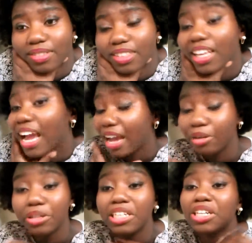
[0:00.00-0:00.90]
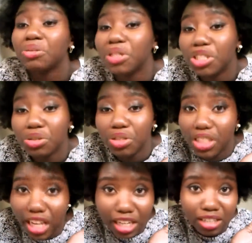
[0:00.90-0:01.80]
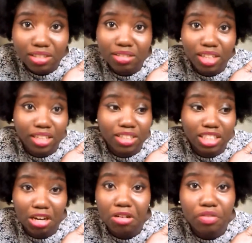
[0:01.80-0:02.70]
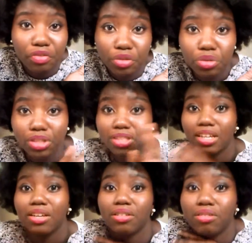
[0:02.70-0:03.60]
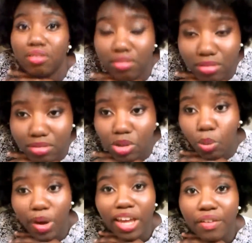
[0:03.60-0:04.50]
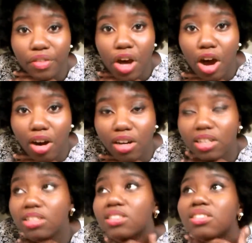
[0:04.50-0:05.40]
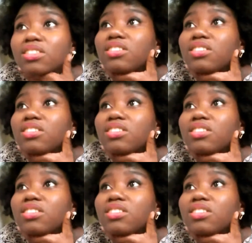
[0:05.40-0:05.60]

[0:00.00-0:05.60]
Like, I don't care what you say, like, sharing food is like the way of the heart.